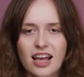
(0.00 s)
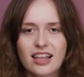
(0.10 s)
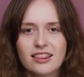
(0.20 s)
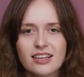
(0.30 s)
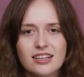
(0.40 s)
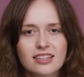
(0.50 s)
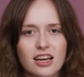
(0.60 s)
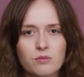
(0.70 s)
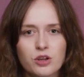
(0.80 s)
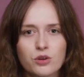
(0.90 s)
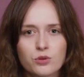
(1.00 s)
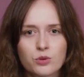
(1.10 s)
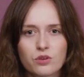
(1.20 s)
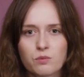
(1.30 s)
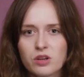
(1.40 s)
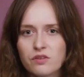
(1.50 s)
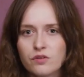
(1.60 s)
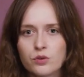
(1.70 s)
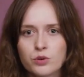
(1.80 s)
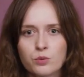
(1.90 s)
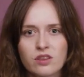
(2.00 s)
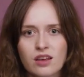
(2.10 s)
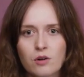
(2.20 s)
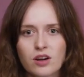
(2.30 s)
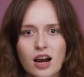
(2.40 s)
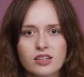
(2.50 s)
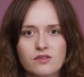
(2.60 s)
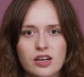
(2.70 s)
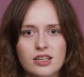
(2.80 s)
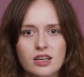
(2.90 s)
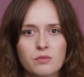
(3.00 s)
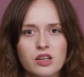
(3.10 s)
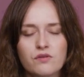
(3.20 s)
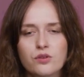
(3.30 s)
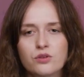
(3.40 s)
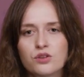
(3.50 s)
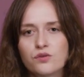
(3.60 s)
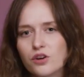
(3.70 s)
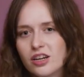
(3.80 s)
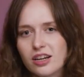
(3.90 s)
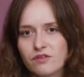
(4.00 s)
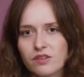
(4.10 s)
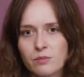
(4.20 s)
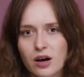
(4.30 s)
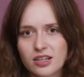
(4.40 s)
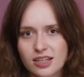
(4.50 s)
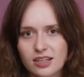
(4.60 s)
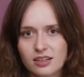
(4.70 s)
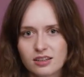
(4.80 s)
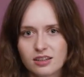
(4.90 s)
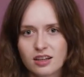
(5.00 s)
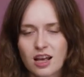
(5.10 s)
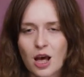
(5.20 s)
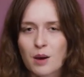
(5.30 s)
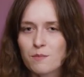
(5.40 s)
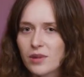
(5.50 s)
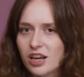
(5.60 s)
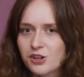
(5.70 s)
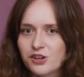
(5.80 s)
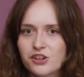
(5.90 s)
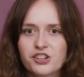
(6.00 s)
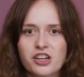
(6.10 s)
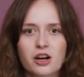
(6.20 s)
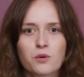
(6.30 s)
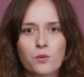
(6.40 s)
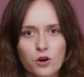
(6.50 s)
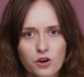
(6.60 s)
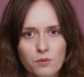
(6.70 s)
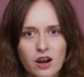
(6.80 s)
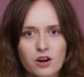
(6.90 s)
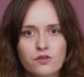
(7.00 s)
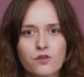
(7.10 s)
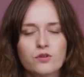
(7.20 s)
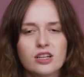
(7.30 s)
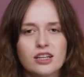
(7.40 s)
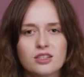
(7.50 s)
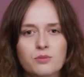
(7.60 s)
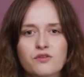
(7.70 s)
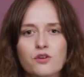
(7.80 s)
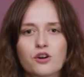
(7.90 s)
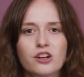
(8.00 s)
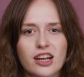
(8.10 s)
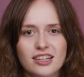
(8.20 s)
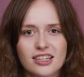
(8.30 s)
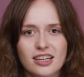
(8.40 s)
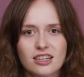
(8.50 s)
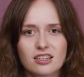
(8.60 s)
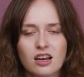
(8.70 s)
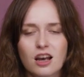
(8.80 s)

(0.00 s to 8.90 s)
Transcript: These can be used with MiniFuse without activating MiniFuse's 48V button. Make sure you check what your microphone needs before connecting it.